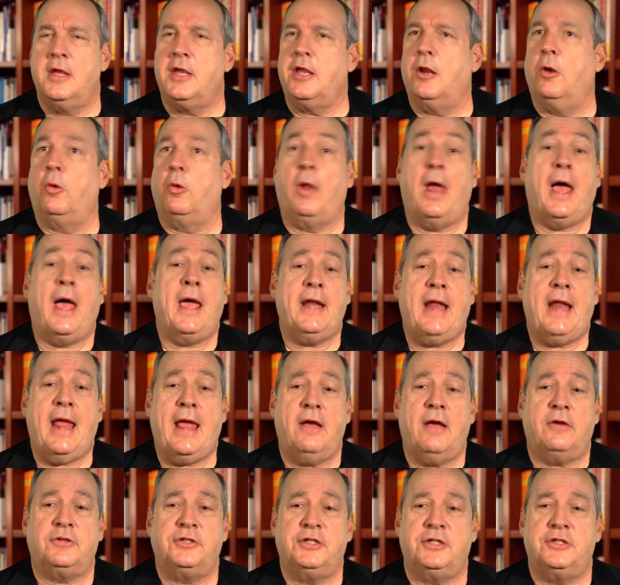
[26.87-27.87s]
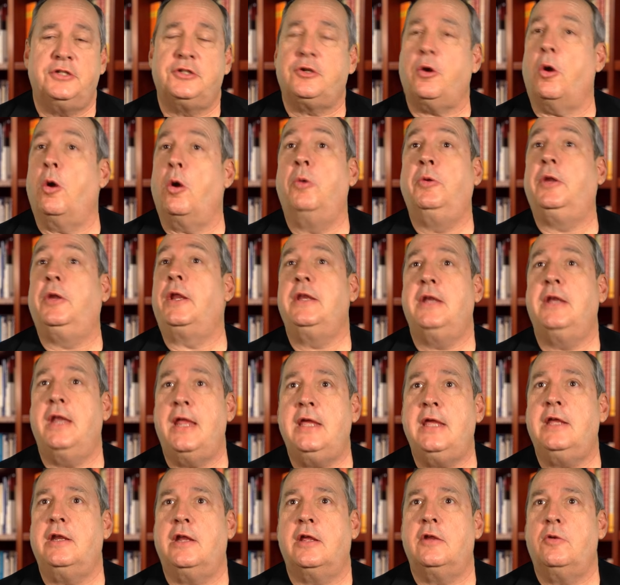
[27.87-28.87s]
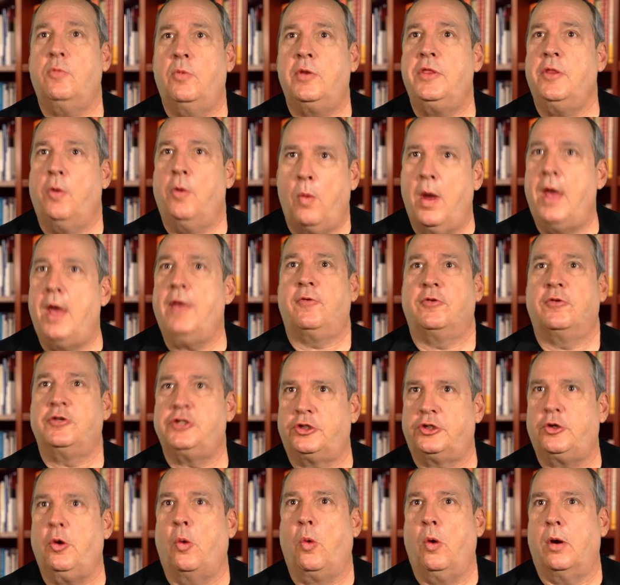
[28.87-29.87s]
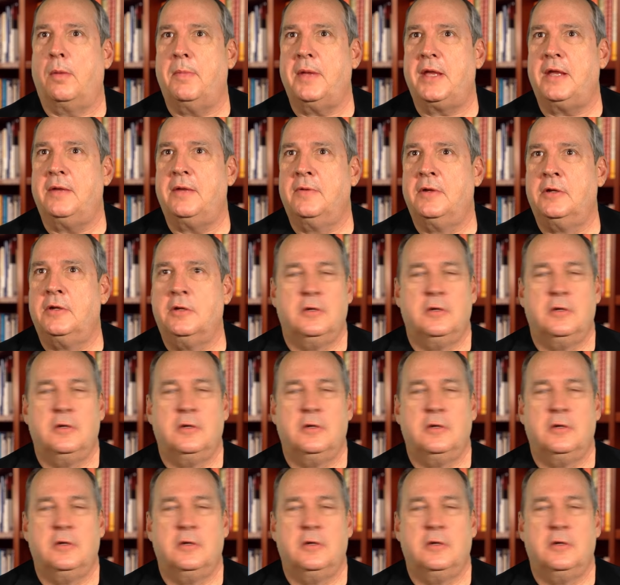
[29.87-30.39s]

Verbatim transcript: You know, lighthouses are only needed when the weather's stormy.